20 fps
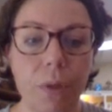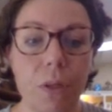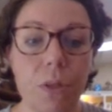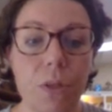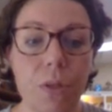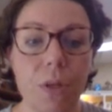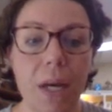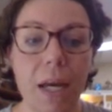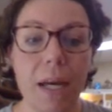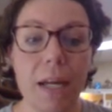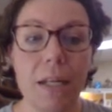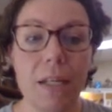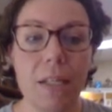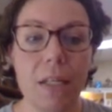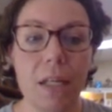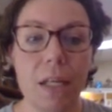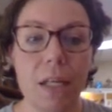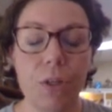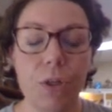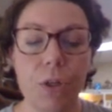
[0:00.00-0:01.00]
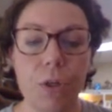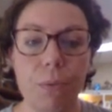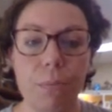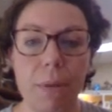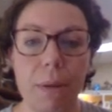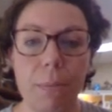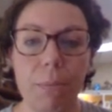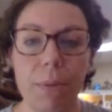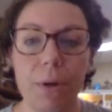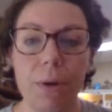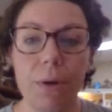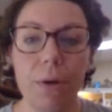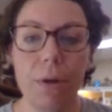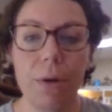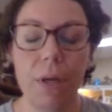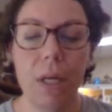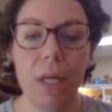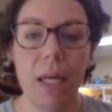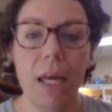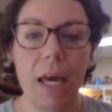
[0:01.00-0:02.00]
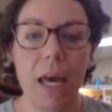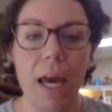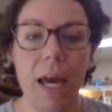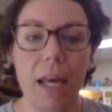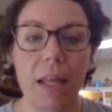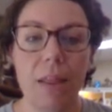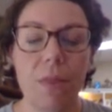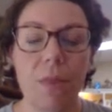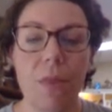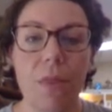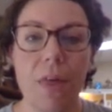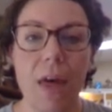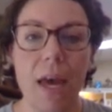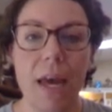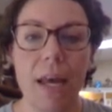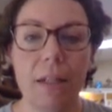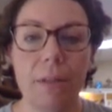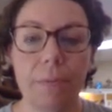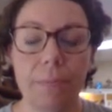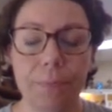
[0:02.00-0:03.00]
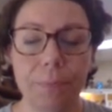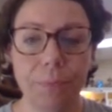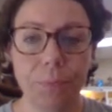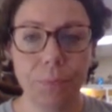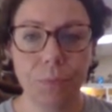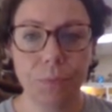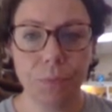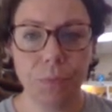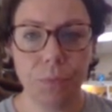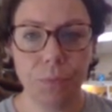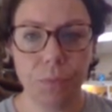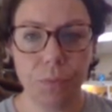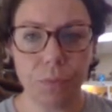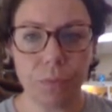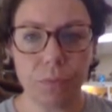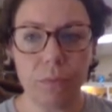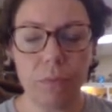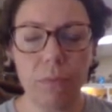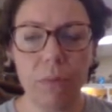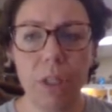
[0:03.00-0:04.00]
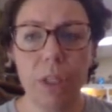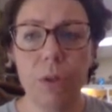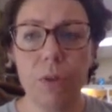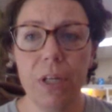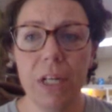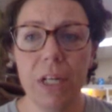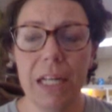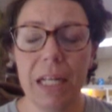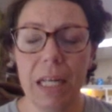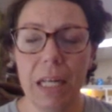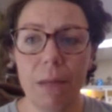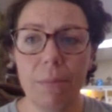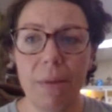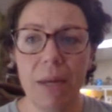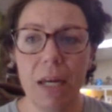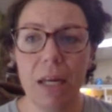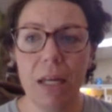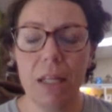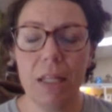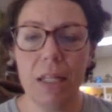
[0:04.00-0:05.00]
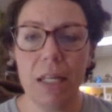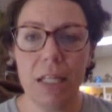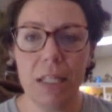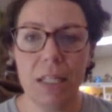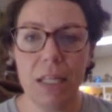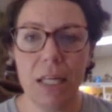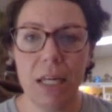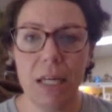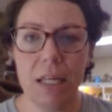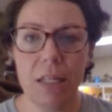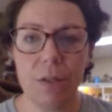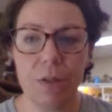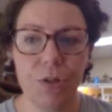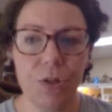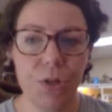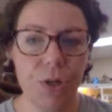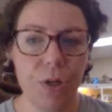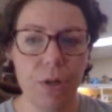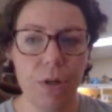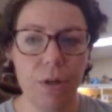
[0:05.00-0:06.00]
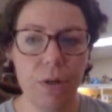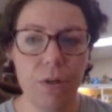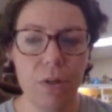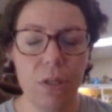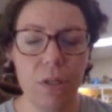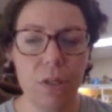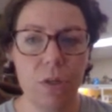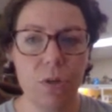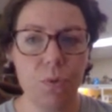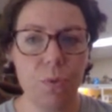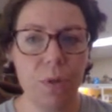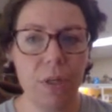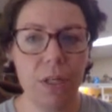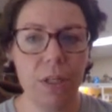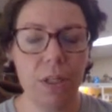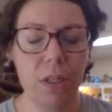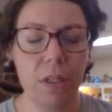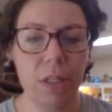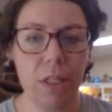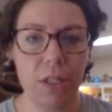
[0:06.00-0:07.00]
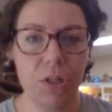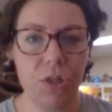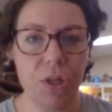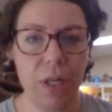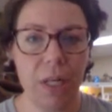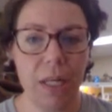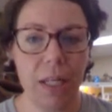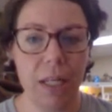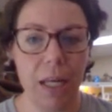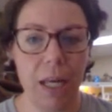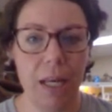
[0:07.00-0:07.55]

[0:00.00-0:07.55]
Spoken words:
to add as a new member. And then you'll get an email that says, are you sure this is real, legit?